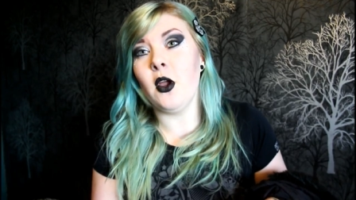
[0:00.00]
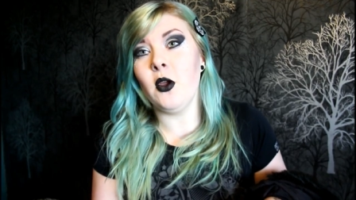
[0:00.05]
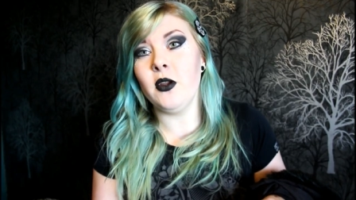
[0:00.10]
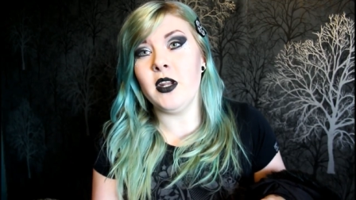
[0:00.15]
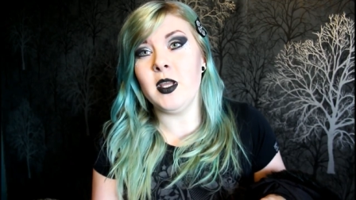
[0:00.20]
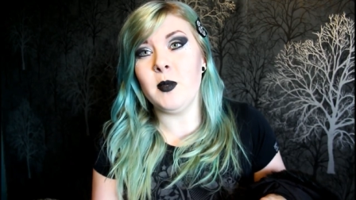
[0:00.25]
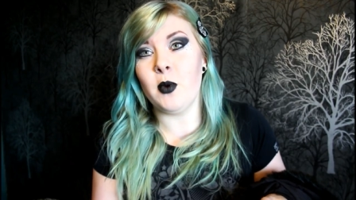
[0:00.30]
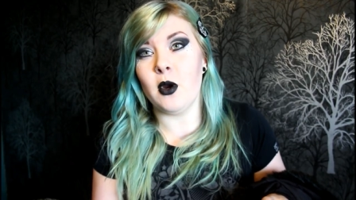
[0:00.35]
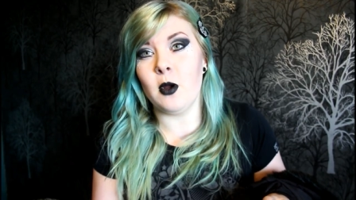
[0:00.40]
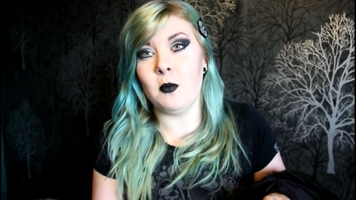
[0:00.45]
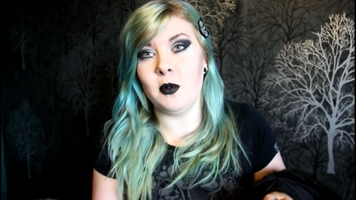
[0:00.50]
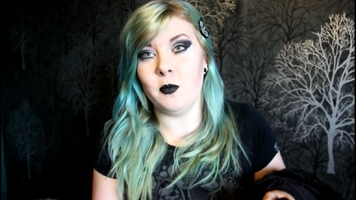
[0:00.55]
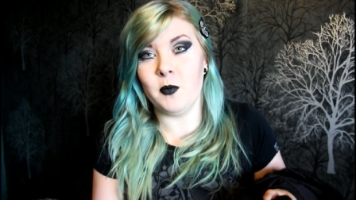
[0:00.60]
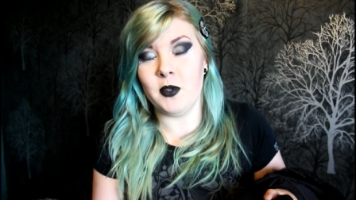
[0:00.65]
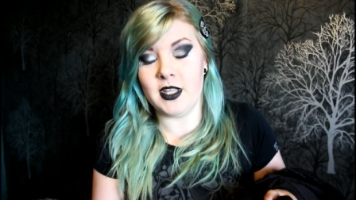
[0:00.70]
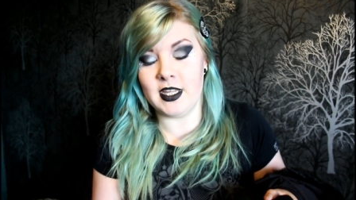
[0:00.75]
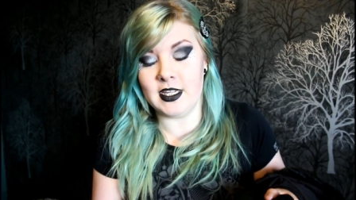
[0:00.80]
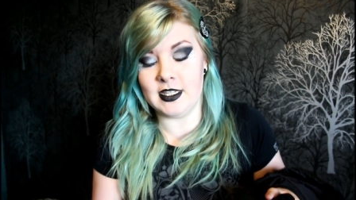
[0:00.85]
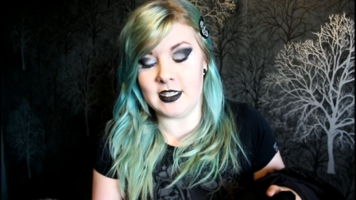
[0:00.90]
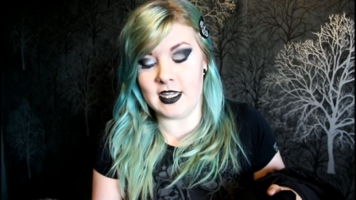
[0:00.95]
only problem
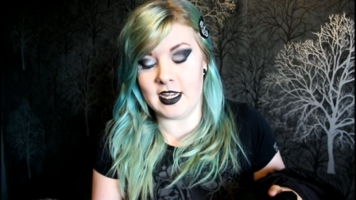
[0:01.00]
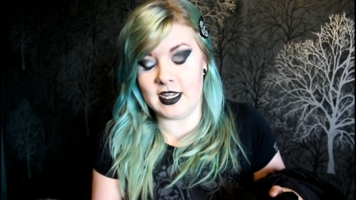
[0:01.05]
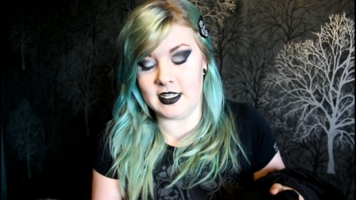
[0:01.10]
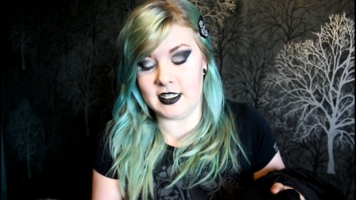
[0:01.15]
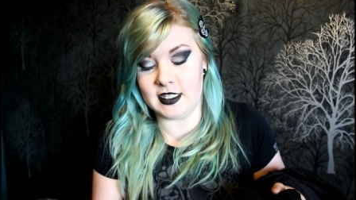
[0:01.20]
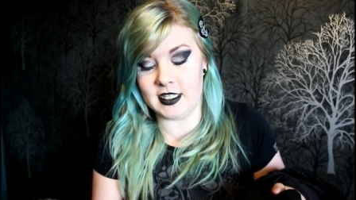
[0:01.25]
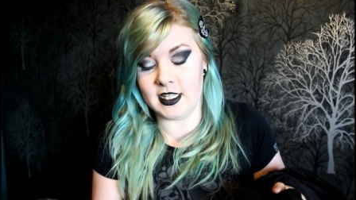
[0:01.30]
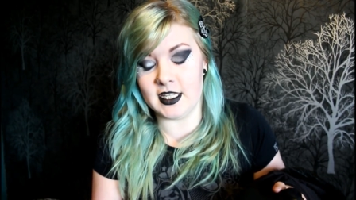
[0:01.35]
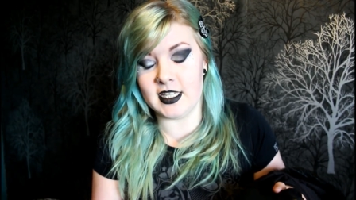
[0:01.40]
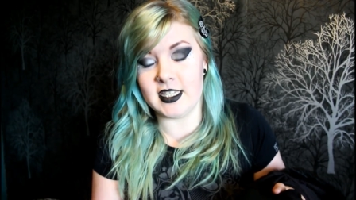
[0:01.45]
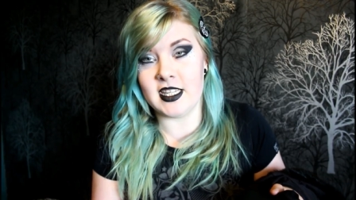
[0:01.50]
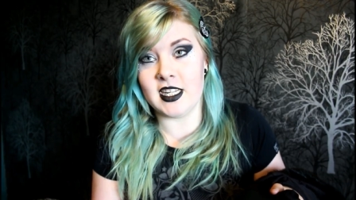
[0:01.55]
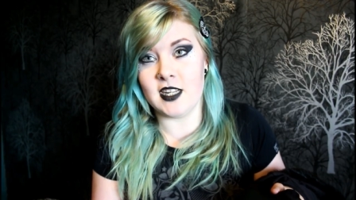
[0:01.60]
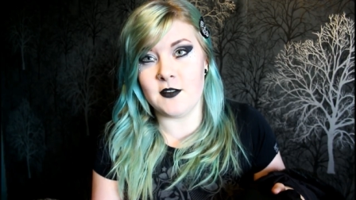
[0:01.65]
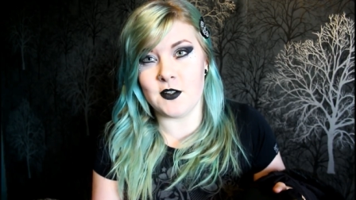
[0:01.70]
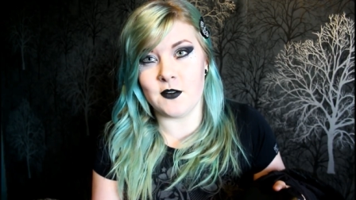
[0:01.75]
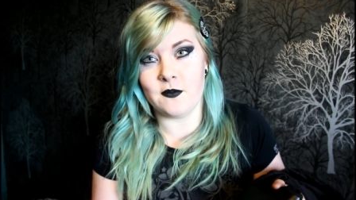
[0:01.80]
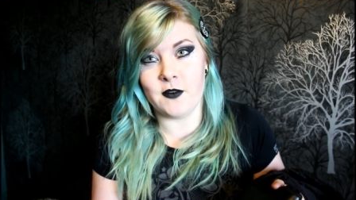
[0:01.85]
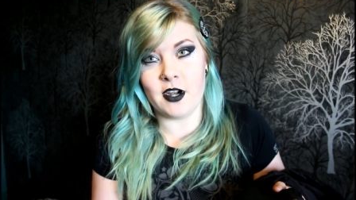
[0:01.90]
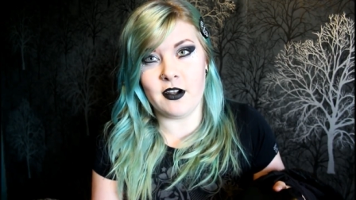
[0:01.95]
with this, is that the
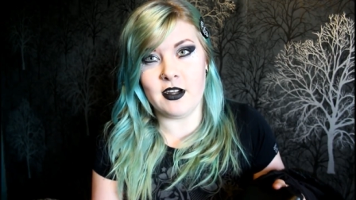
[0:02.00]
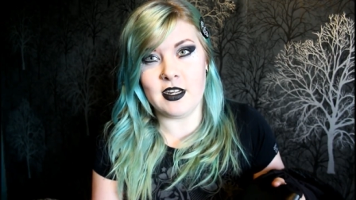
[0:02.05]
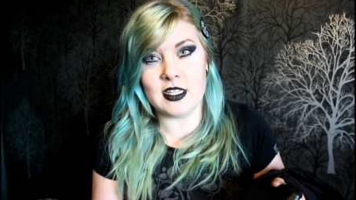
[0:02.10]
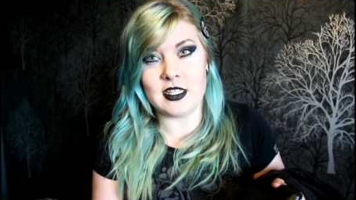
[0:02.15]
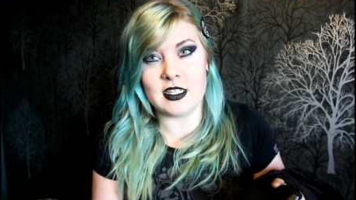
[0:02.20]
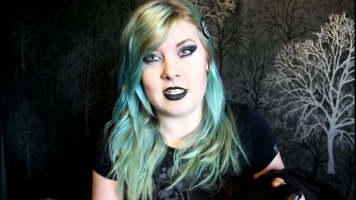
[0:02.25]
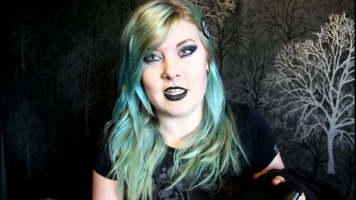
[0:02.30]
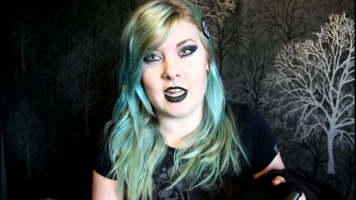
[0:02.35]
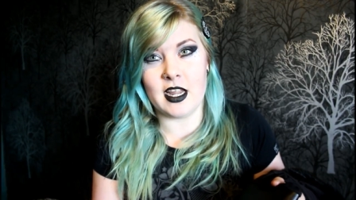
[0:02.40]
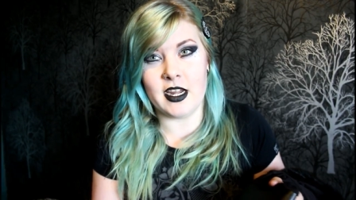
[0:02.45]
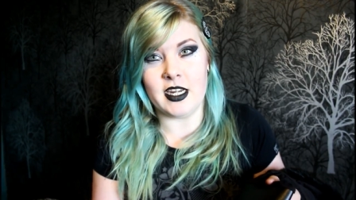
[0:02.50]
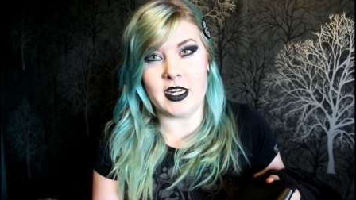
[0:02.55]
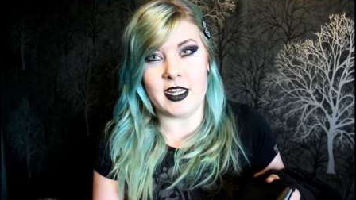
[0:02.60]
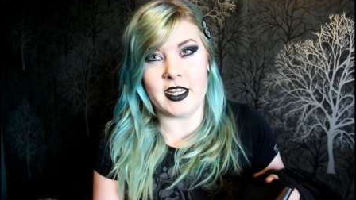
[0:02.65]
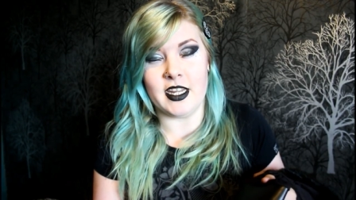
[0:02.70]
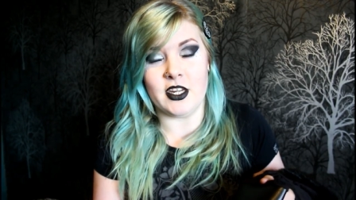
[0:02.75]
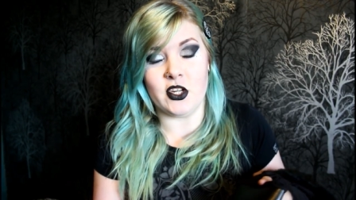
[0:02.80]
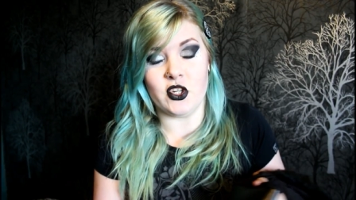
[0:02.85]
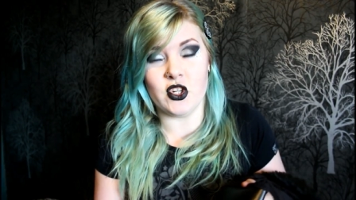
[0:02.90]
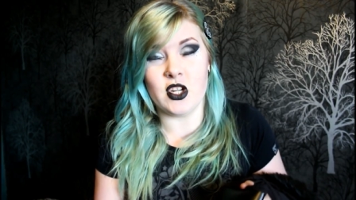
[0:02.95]
sleeves are very
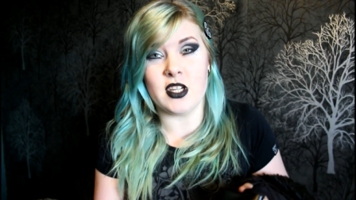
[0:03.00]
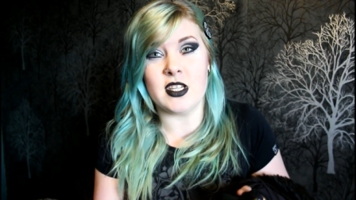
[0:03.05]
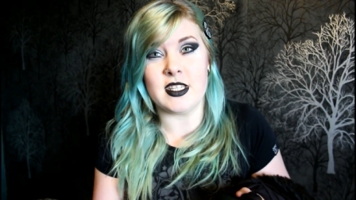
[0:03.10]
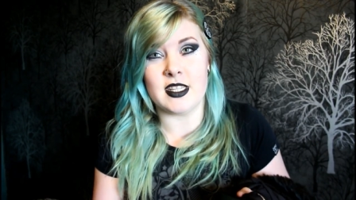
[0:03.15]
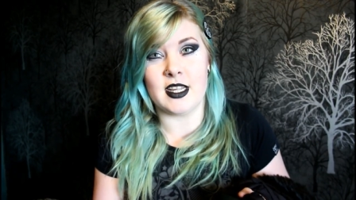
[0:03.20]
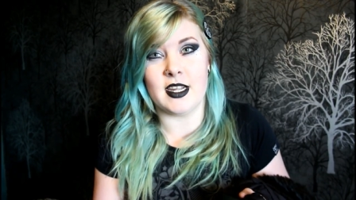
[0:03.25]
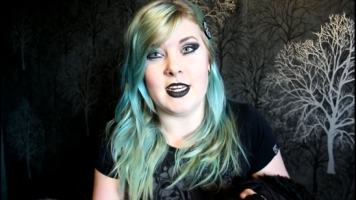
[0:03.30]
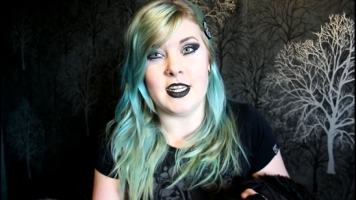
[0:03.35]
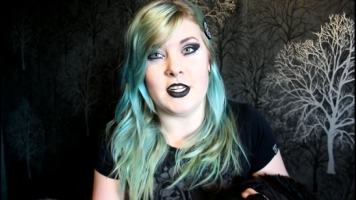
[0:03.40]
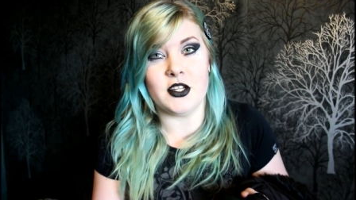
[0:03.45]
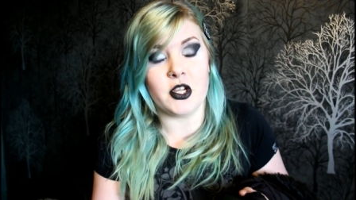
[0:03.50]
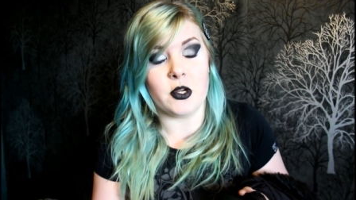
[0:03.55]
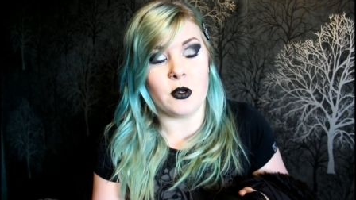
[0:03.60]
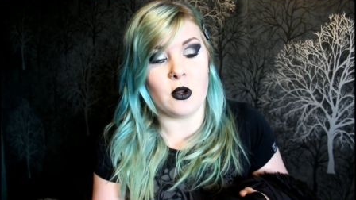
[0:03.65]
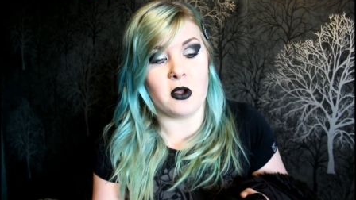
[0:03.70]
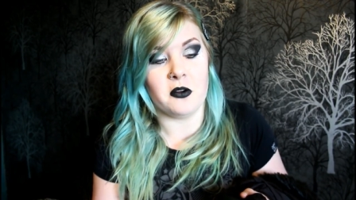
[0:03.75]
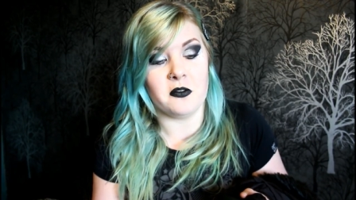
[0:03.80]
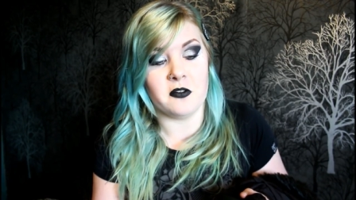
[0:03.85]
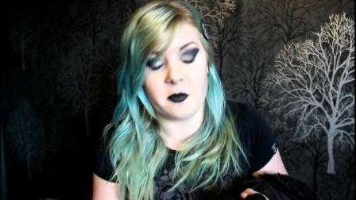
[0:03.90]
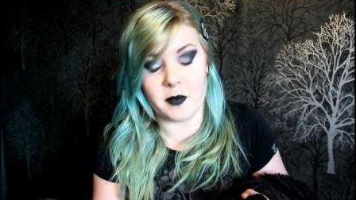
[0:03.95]
slightly, just slightly too
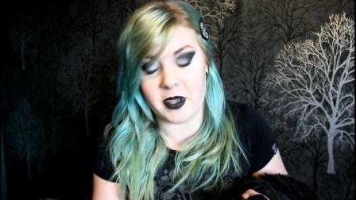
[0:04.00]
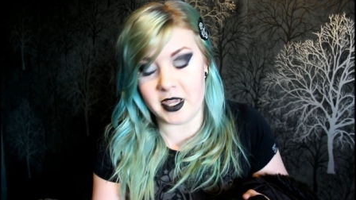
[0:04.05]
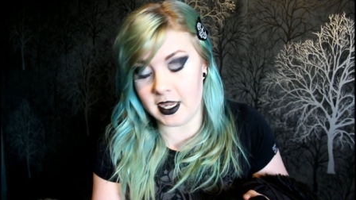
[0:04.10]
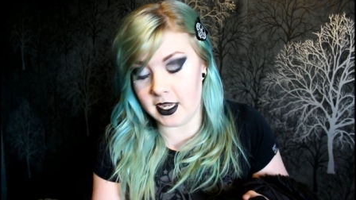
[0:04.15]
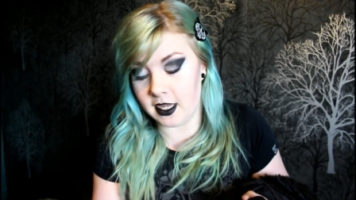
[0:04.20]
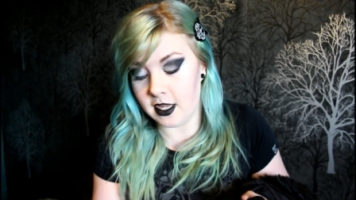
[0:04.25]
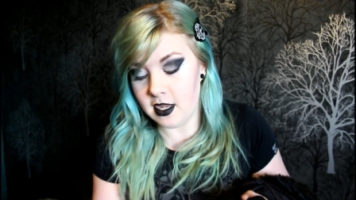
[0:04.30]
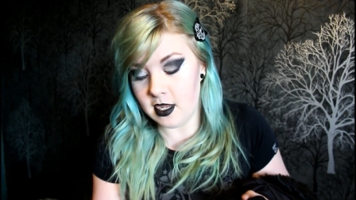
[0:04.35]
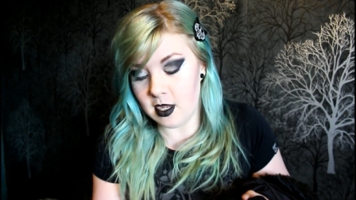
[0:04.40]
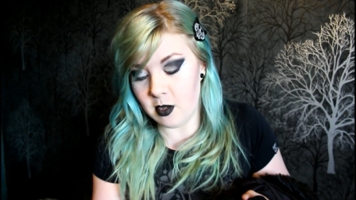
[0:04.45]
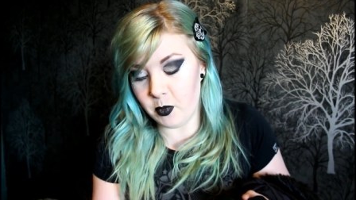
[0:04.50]
long for me,